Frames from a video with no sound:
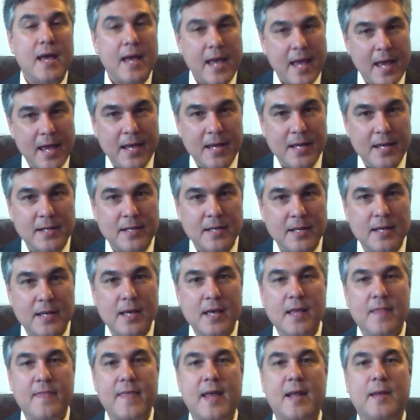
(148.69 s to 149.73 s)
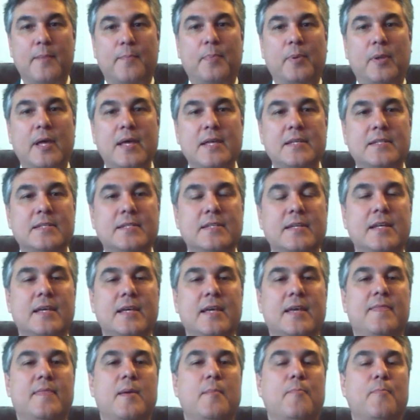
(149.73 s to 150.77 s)
and that it places it
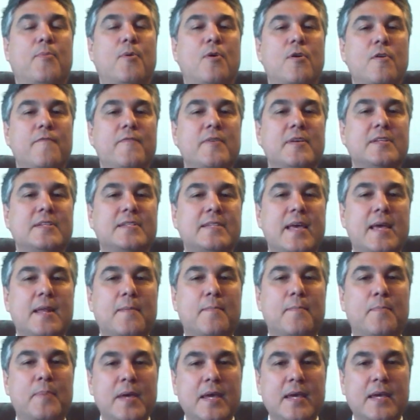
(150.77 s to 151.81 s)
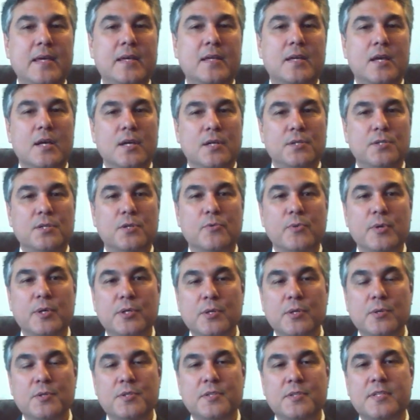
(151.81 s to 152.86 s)
in the perfect state of being to
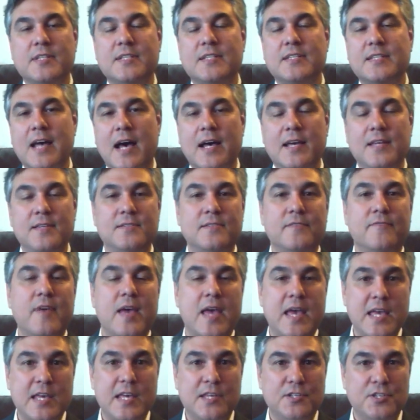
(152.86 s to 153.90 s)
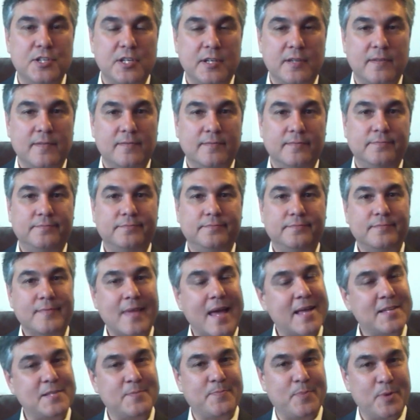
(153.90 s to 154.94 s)
reduce the signs of aging.
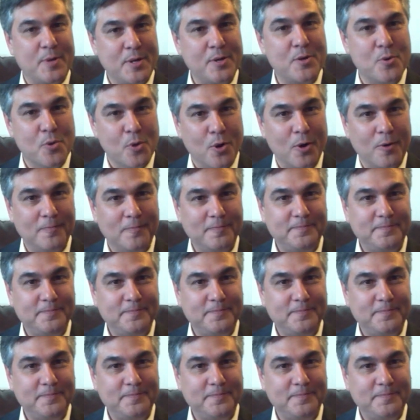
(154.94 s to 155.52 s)
That's pretty cool.